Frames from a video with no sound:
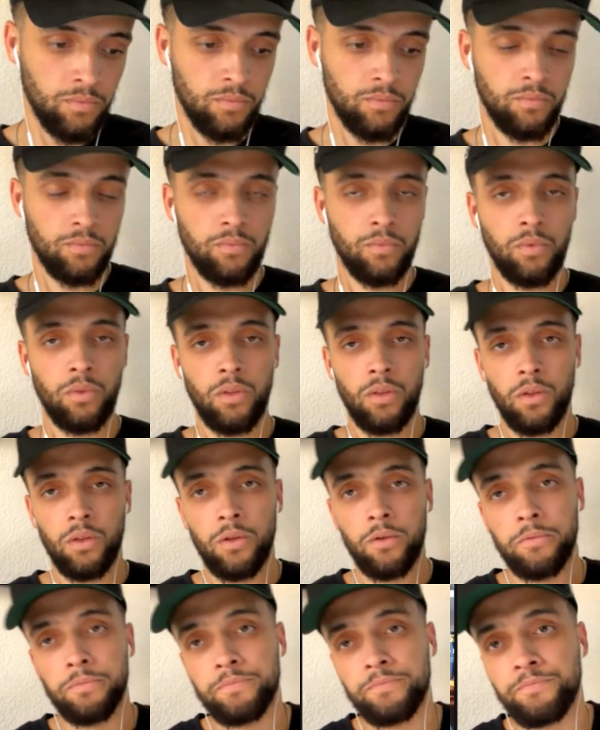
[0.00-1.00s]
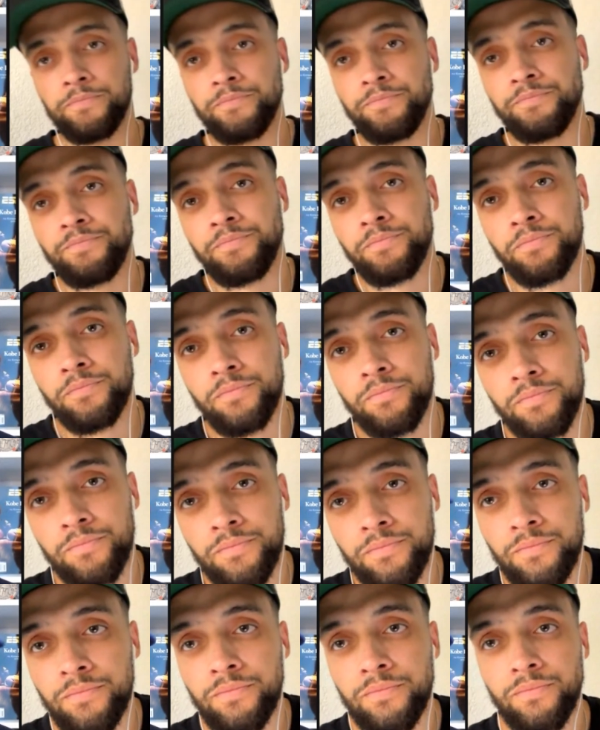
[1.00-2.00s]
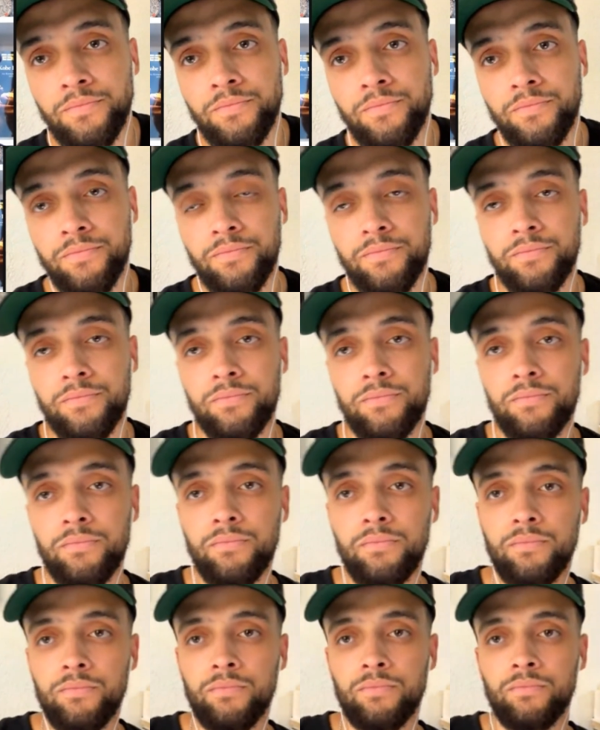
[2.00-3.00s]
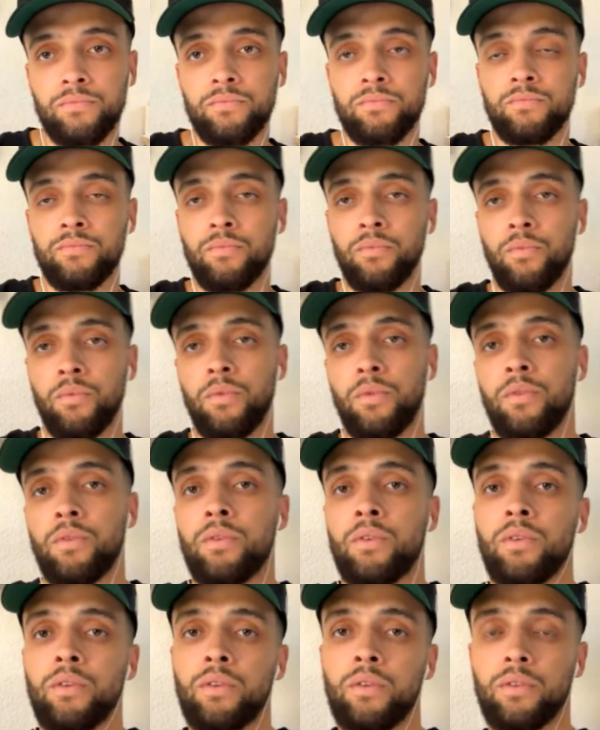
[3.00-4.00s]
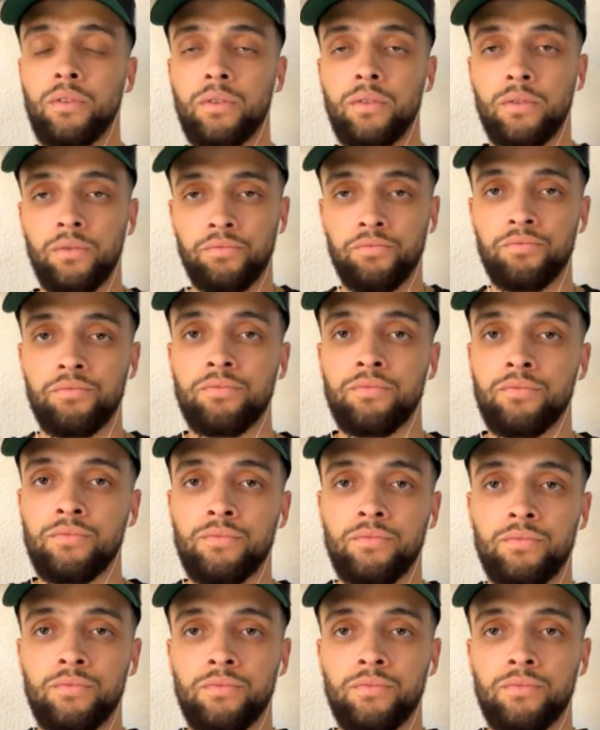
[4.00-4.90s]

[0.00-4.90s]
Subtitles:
The person shown says nothing.